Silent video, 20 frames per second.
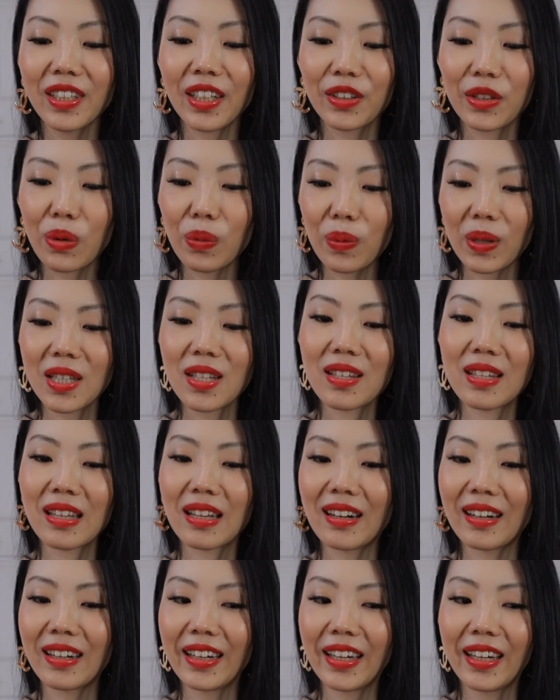like the ones
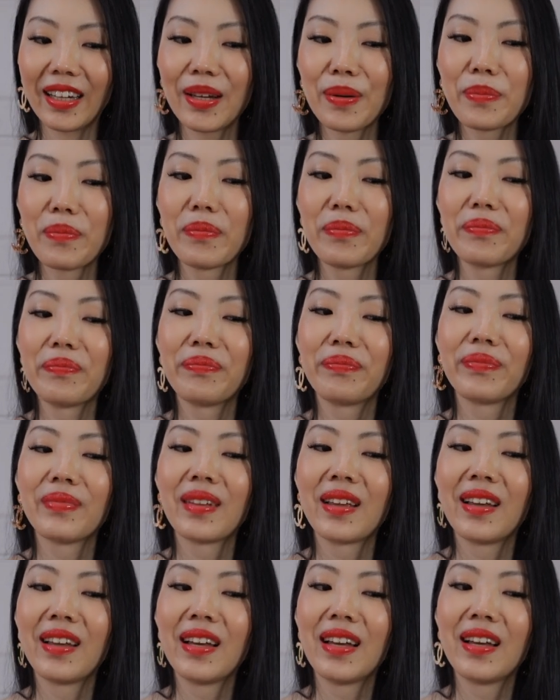that I
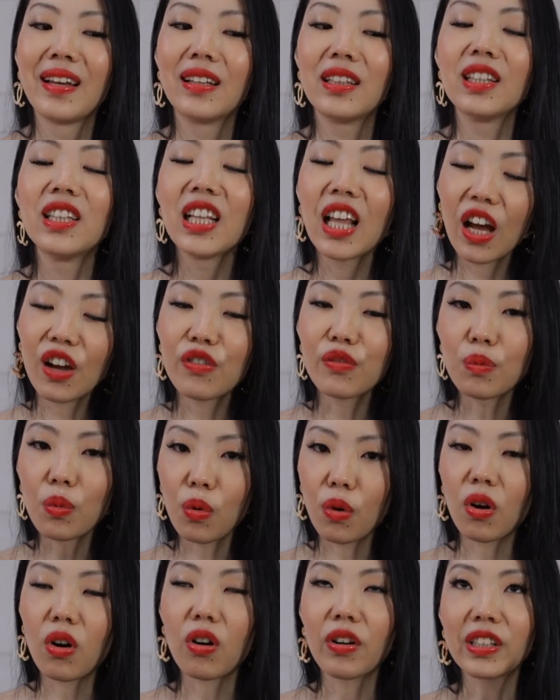love
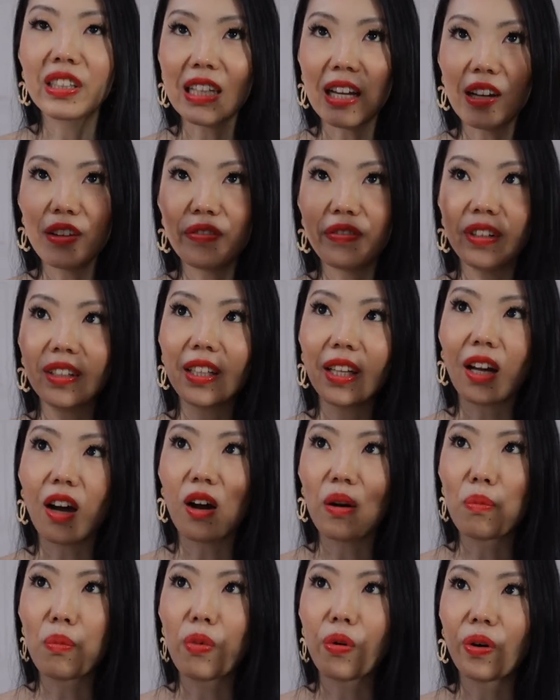more, or that I feel like
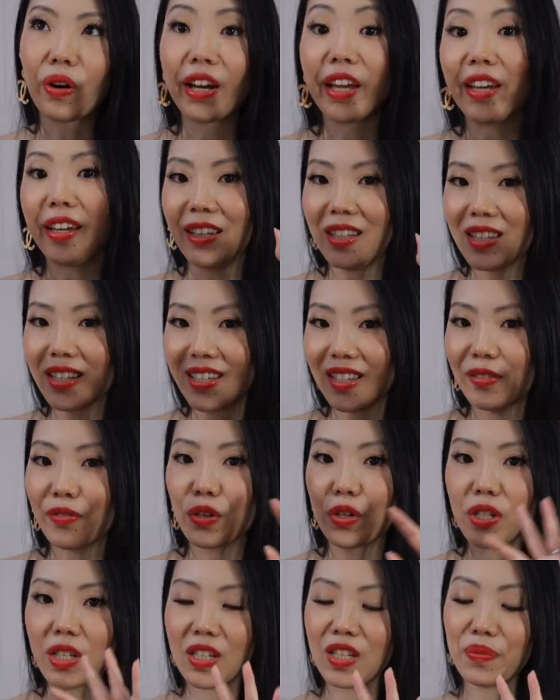are more hits
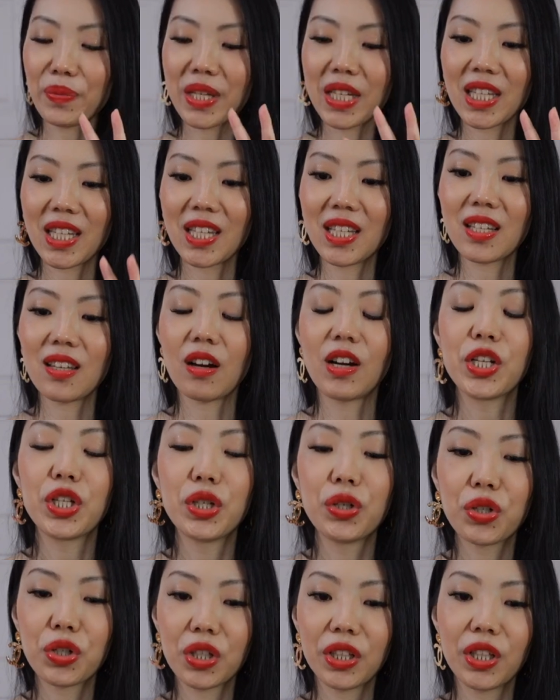versus misses, are
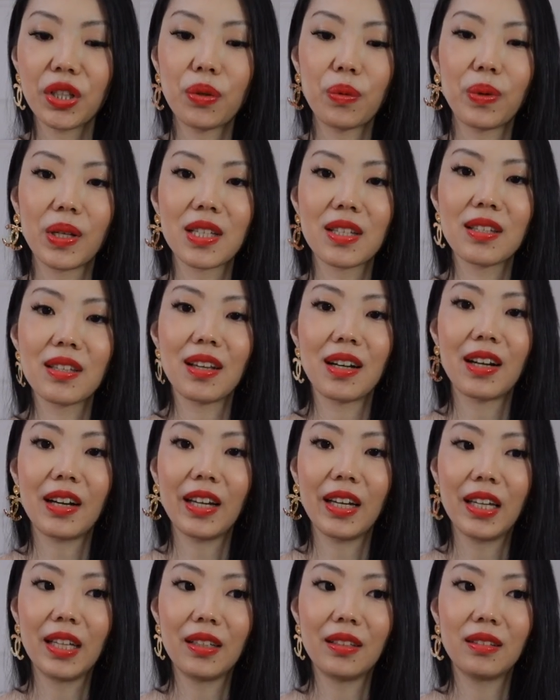usually the ones that
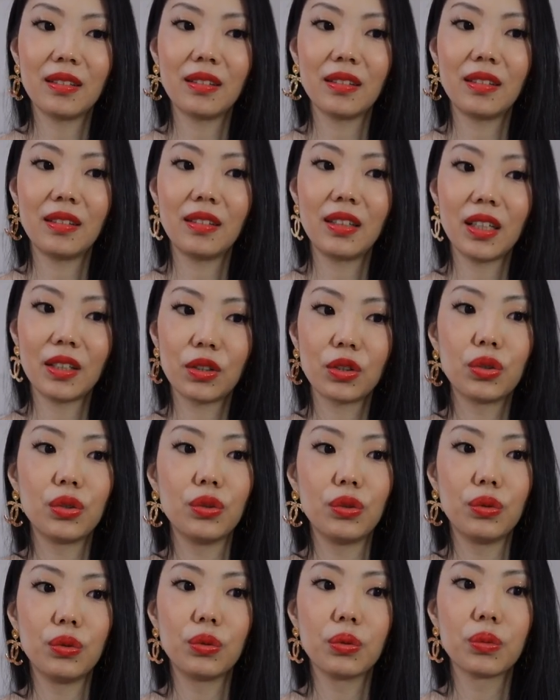I get
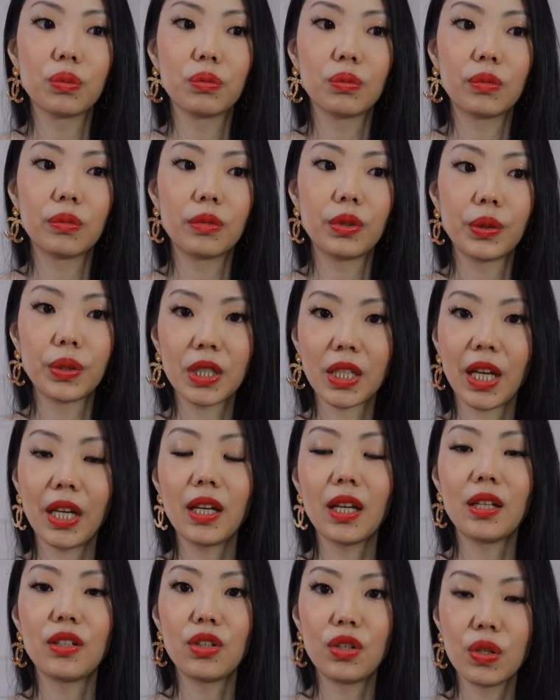to rotate
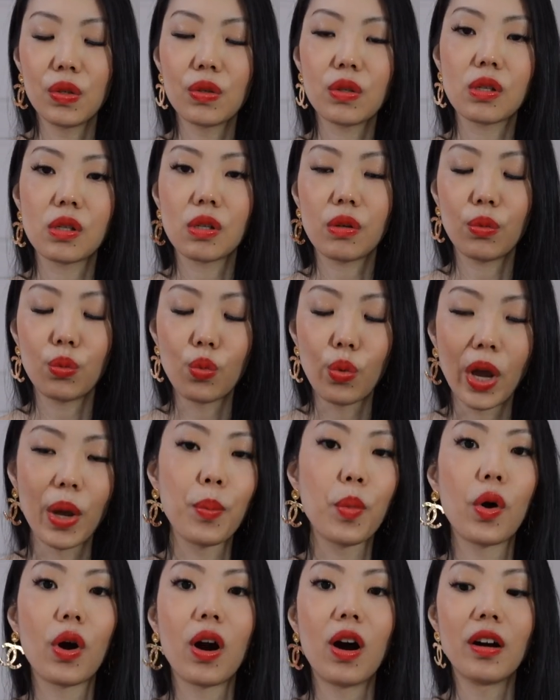and use way
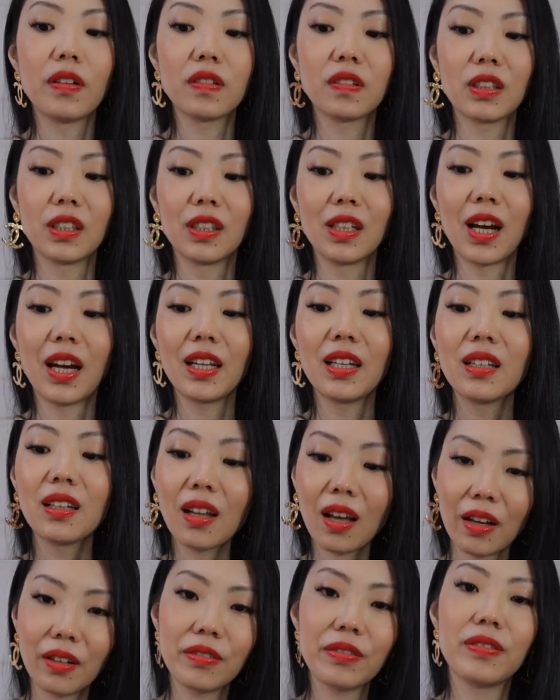more often. I
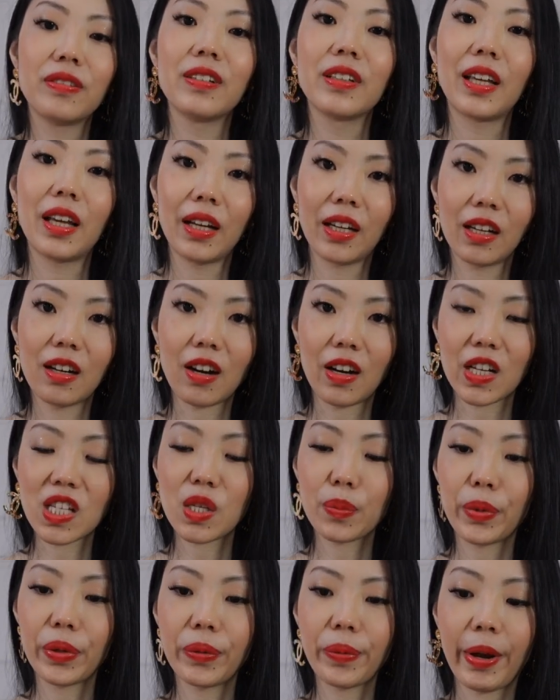love getting
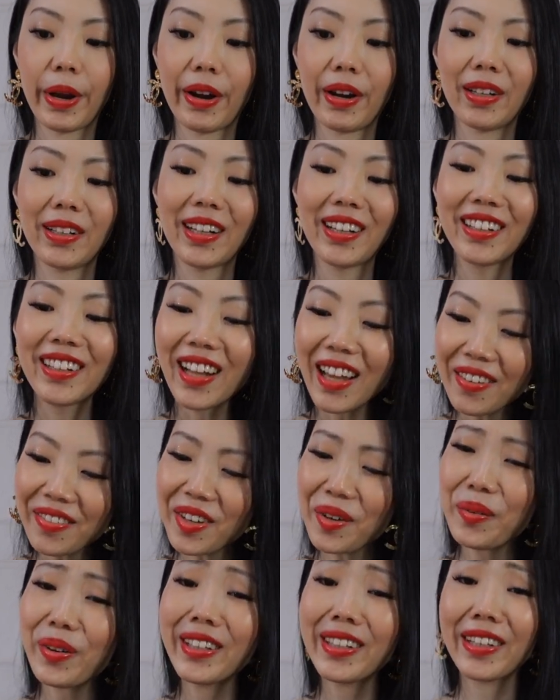cosplay wear, and I love
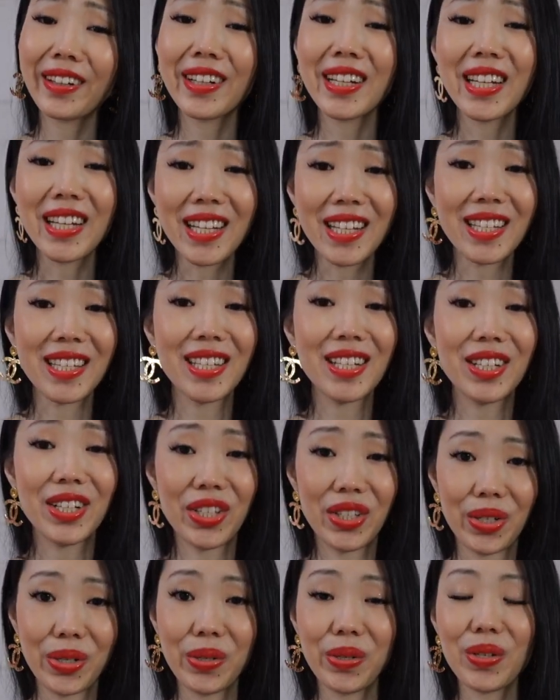it when they're easy to
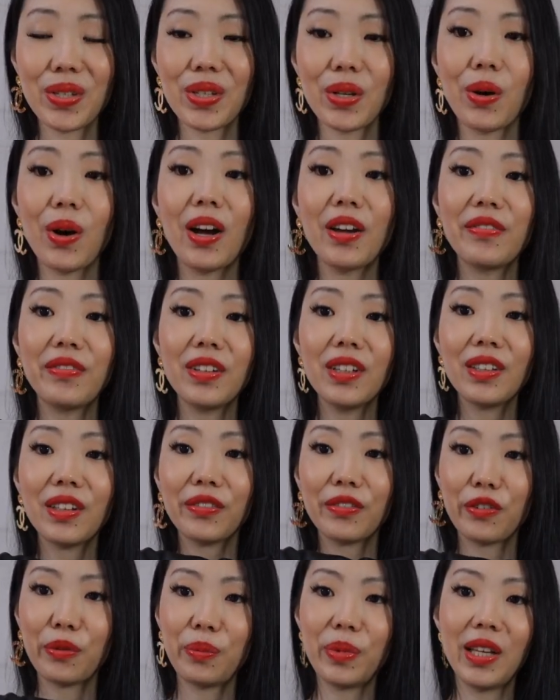use, so I feel
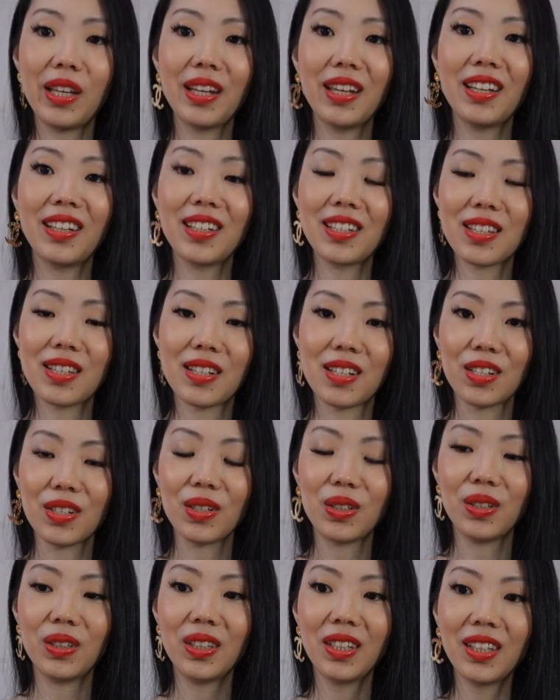like for me it is
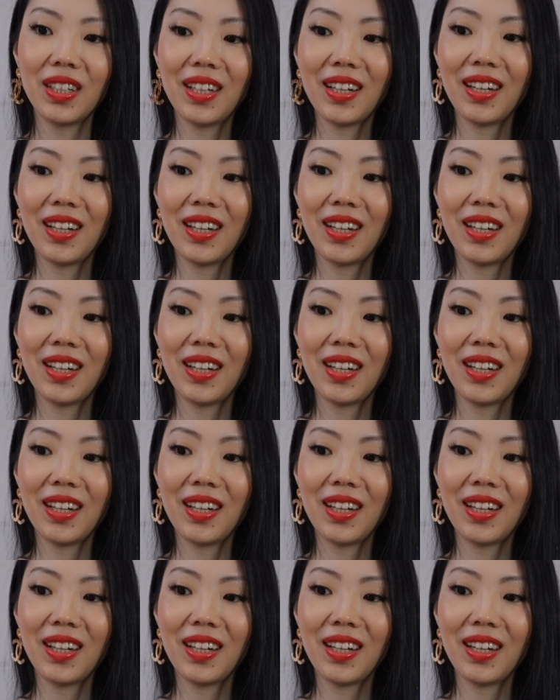still